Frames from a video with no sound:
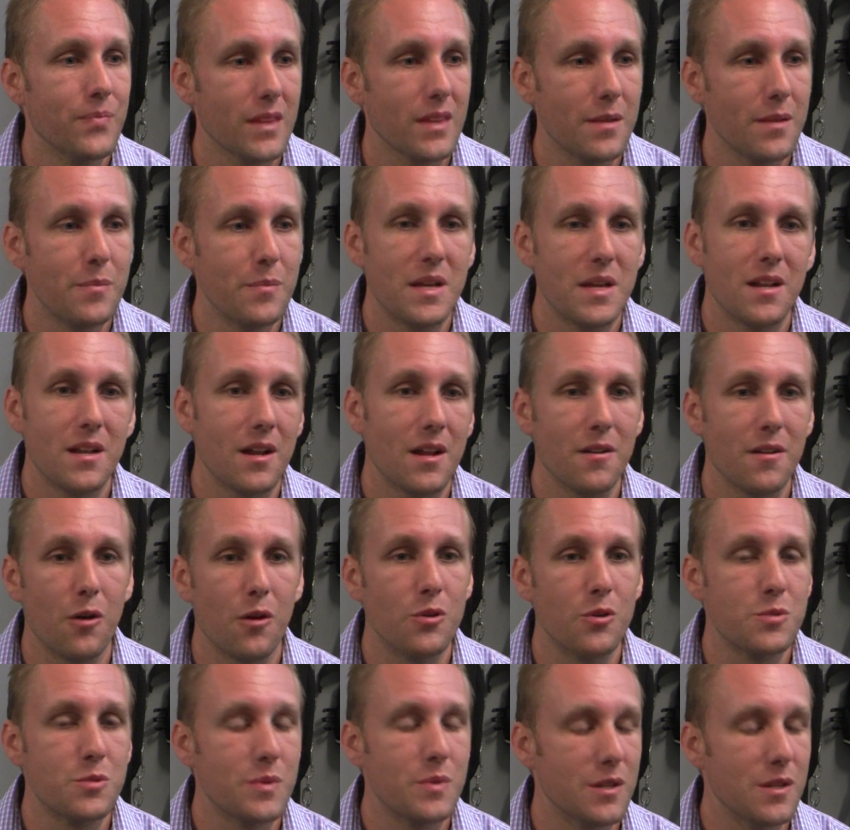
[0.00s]
it may not
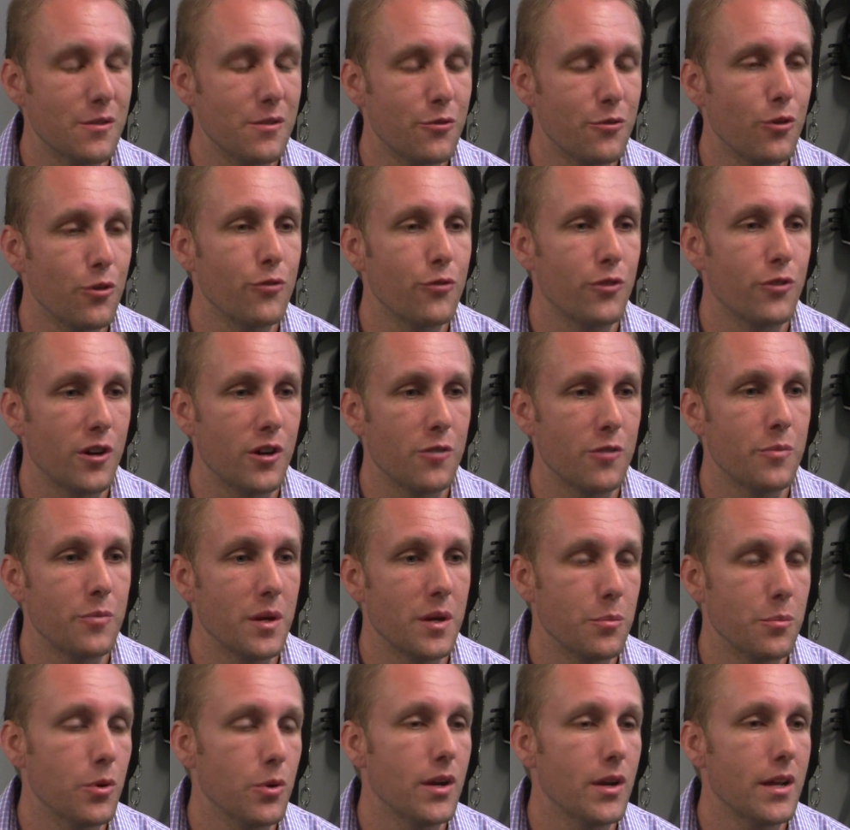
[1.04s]
always be in the forefront of my
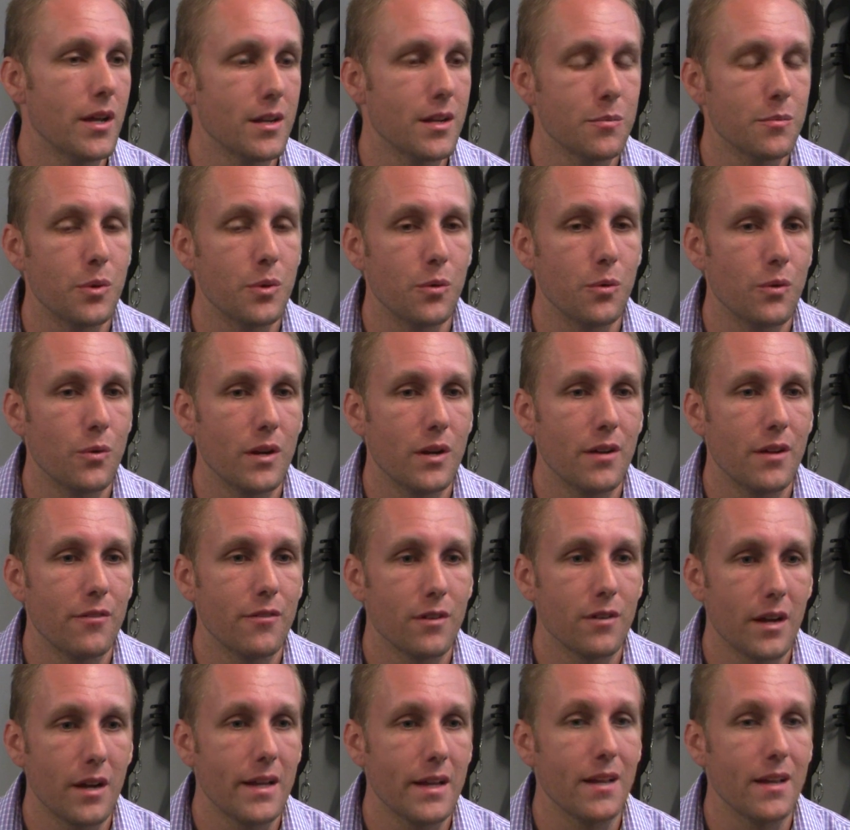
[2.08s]
brain, but
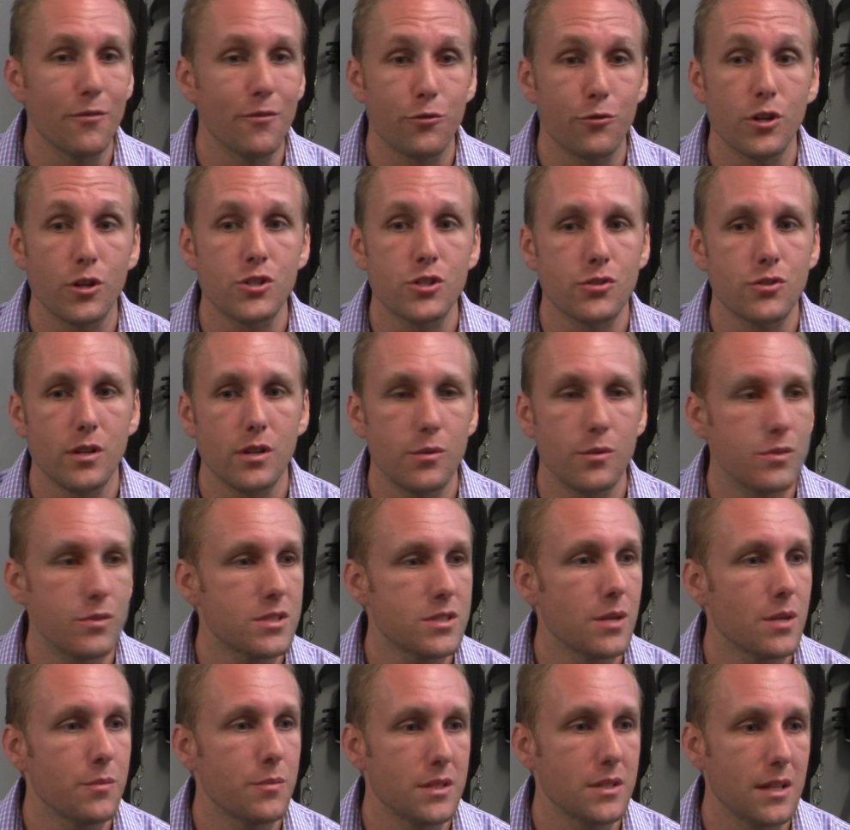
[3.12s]
whenever I get frustrated with
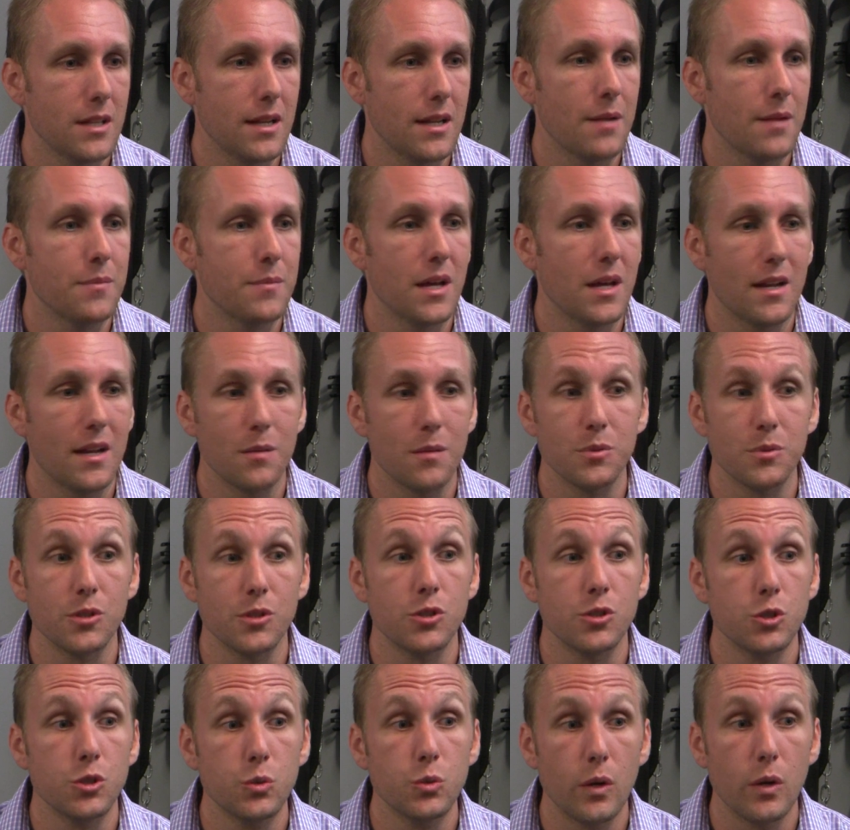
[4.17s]
something that I'm not able
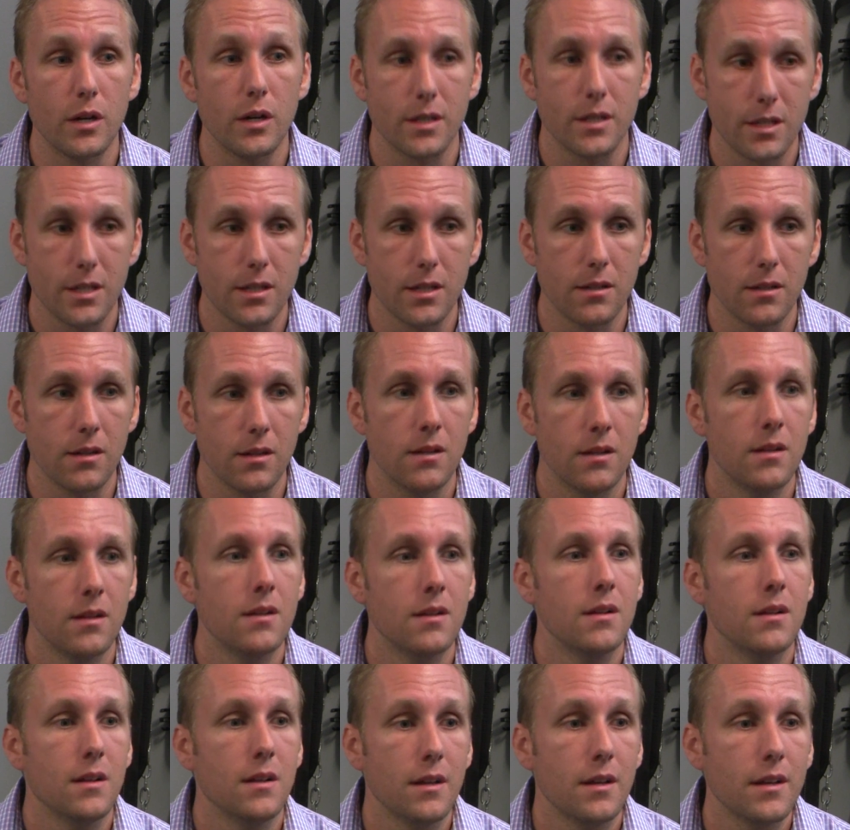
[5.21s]
to do well here,
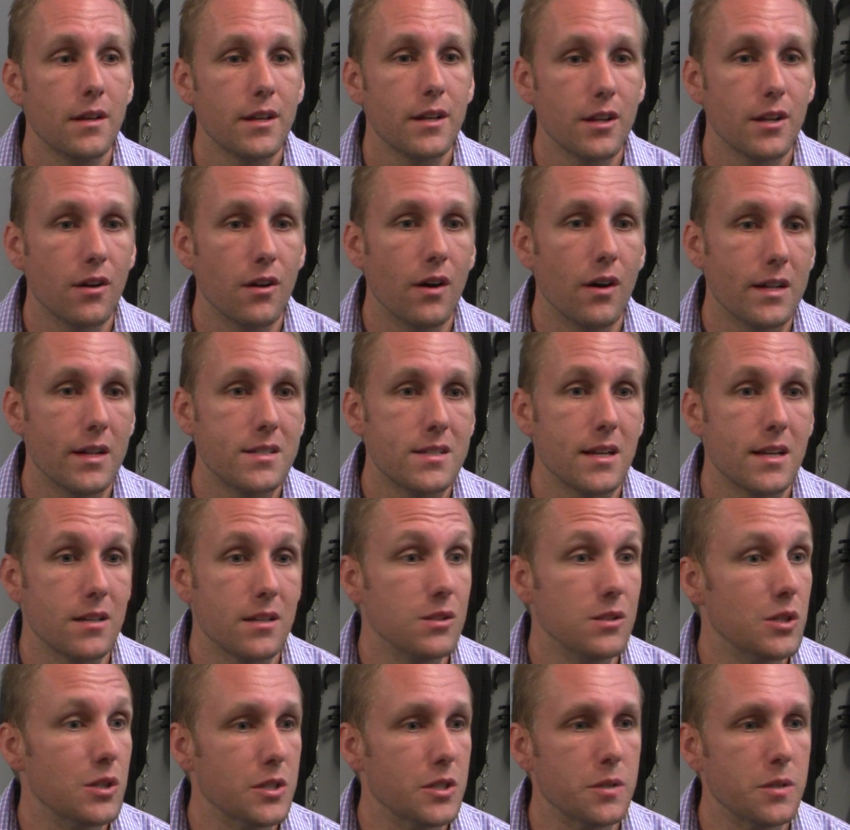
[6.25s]
I take a
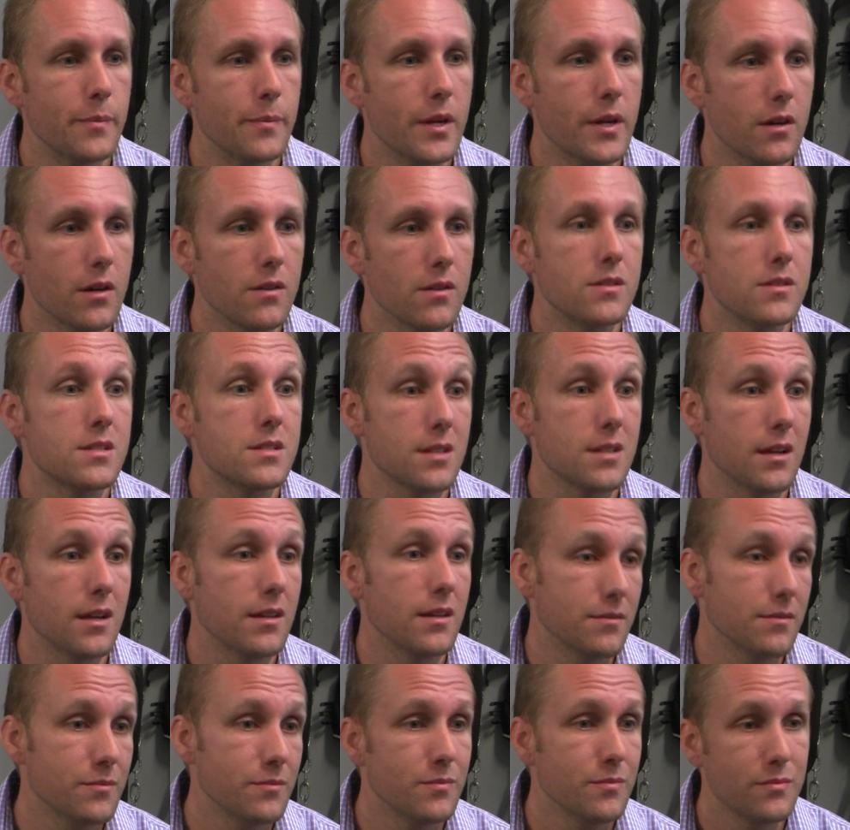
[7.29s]
look in the mirror and
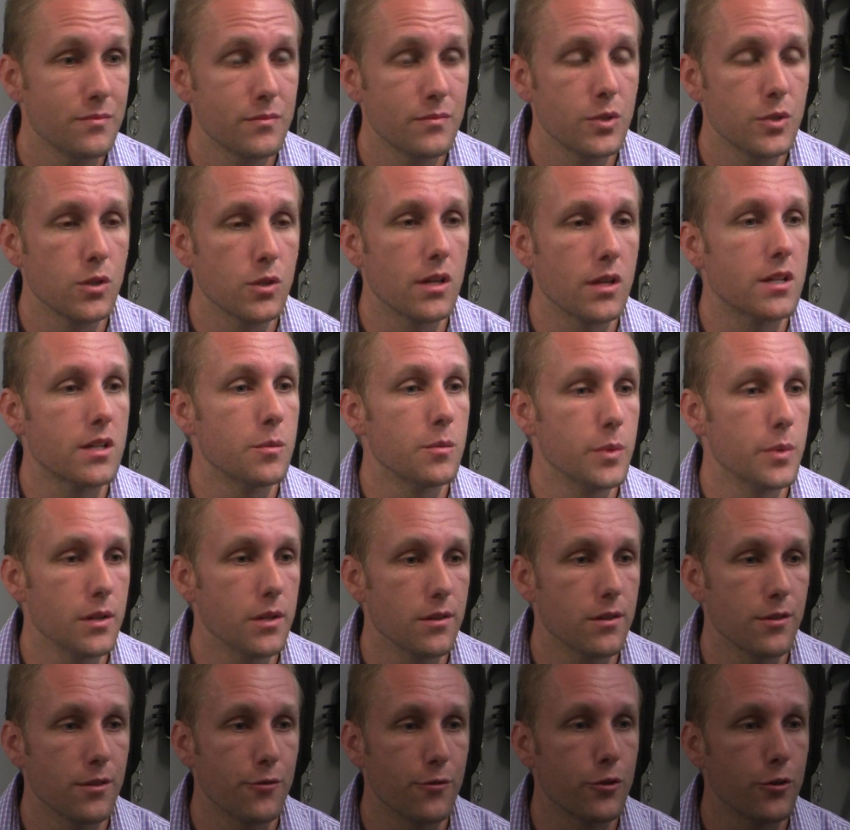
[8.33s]
say, you're lucky to be
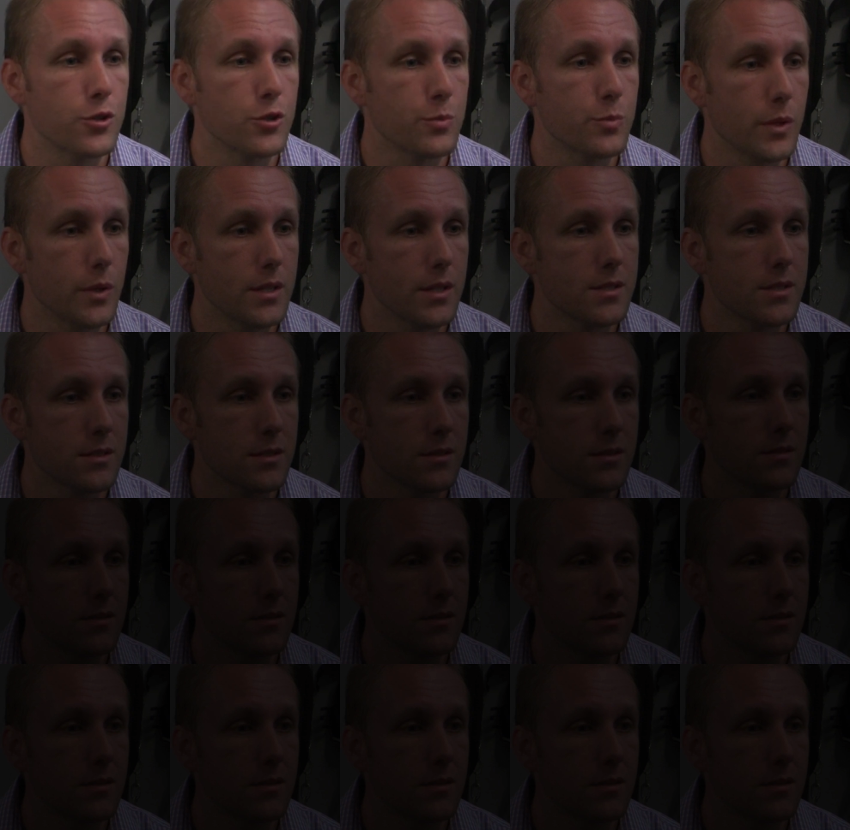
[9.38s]
here in the first place.